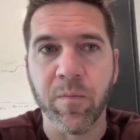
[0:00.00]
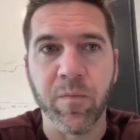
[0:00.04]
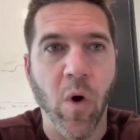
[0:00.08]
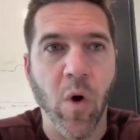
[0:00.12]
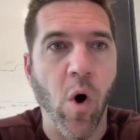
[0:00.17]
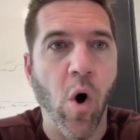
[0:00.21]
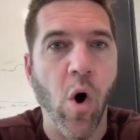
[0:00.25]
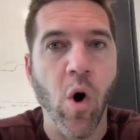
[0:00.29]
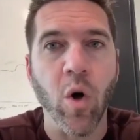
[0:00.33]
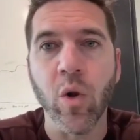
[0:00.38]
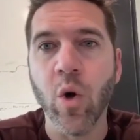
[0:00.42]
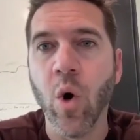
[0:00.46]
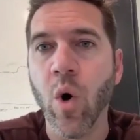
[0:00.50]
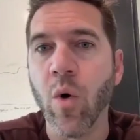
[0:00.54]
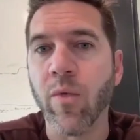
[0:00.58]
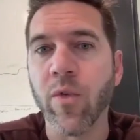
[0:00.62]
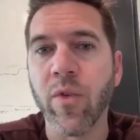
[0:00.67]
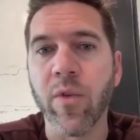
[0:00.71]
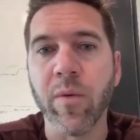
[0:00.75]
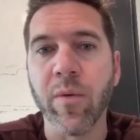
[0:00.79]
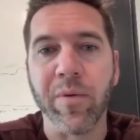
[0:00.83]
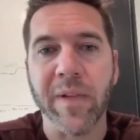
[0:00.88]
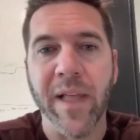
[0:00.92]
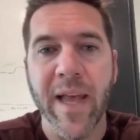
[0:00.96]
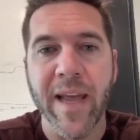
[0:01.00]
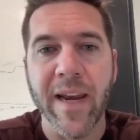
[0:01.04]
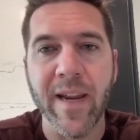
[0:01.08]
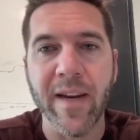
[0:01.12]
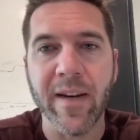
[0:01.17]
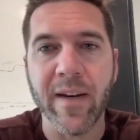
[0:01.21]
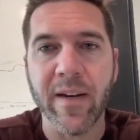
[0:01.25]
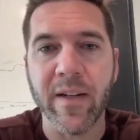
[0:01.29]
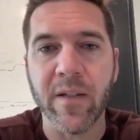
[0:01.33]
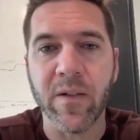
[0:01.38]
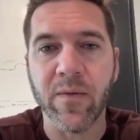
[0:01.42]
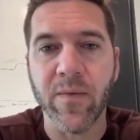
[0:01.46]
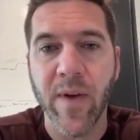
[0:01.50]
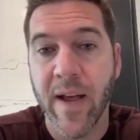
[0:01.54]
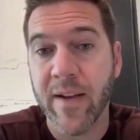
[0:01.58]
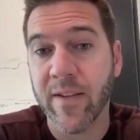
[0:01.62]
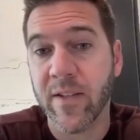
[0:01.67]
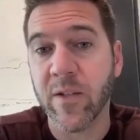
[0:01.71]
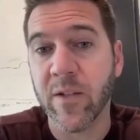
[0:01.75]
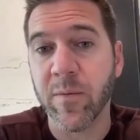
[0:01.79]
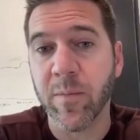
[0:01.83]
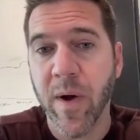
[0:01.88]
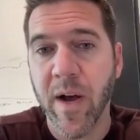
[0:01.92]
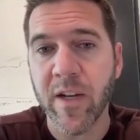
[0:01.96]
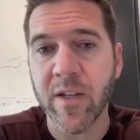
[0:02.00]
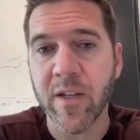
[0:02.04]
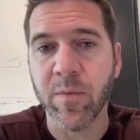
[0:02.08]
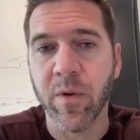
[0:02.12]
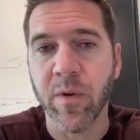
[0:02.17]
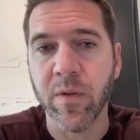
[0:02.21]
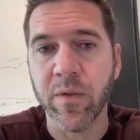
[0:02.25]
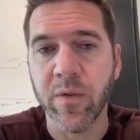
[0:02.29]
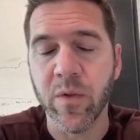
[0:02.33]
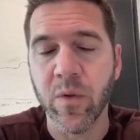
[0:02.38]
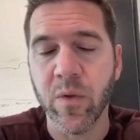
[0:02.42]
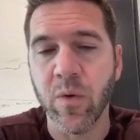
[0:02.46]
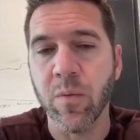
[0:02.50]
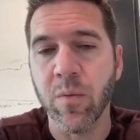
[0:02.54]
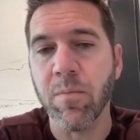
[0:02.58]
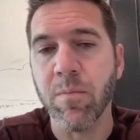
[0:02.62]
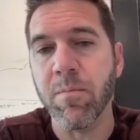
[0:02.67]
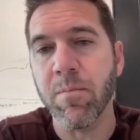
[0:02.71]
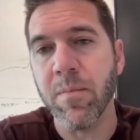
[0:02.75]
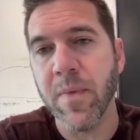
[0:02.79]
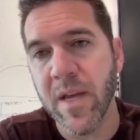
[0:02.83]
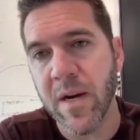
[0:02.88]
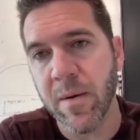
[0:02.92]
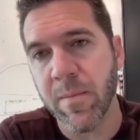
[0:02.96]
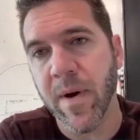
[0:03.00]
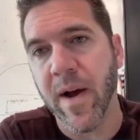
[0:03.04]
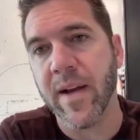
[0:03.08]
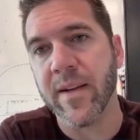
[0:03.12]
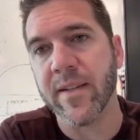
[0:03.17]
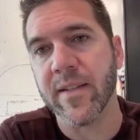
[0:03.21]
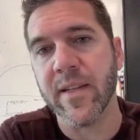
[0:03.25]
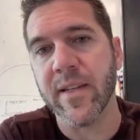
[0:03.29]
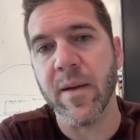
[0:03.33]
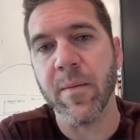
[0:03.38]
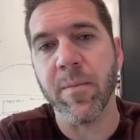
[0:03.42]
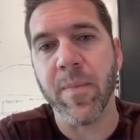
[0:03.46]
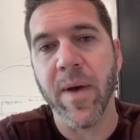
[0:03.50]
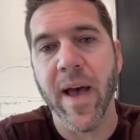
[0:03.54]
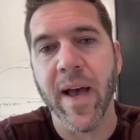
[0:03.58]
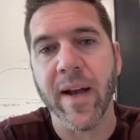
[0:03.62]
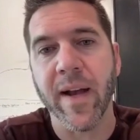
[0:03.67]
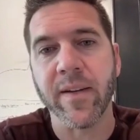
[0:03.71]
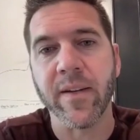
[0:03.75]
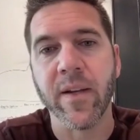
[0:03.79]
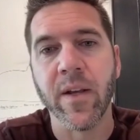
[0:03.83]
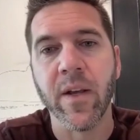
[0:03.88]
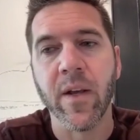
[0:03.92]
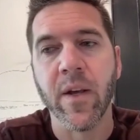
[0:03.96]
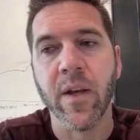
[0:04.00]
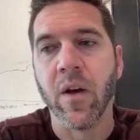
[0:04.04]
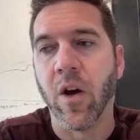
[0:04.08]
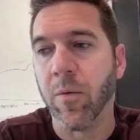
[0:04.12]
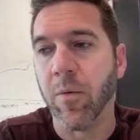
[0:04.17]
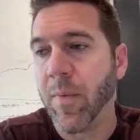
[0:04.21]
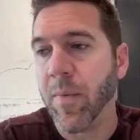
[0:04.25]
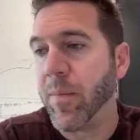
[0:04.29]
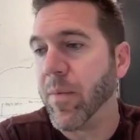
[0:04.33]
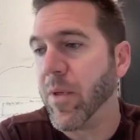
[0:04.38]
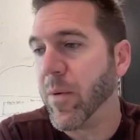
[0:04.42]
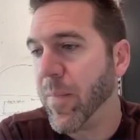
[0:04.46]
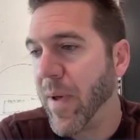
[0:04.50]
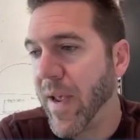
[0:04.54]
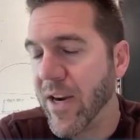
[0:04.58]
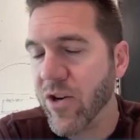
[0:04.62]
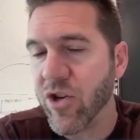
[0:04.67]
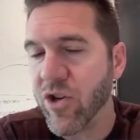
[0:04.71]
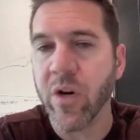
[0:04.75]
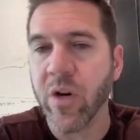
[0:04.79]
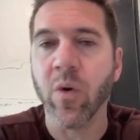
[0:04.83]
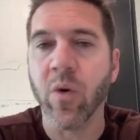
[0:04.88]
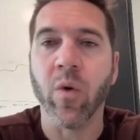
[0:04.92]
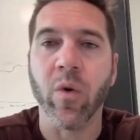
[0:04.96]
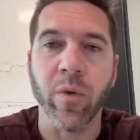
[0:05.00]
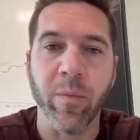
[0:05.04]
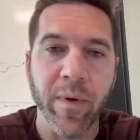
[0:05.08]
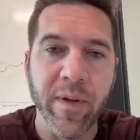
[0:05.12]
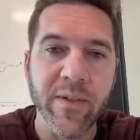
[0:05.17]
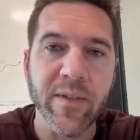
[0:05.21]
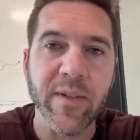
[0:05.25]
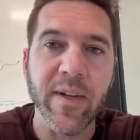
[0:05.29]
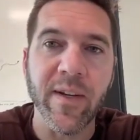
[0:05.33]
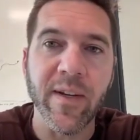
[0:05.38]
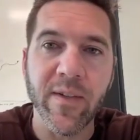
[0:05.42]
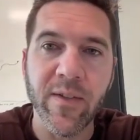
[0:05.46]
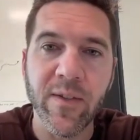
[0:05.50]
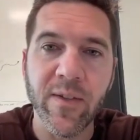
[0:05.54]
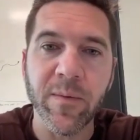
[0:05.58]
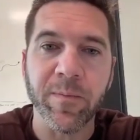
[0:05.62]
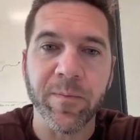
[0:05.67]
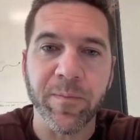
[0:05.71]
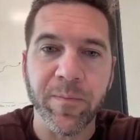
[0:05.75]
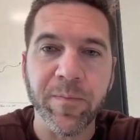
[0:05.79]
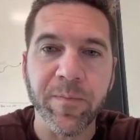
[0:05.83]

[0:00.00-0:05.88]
all over the planet as fast as possible to minimize the impact on maybe the patient or the business.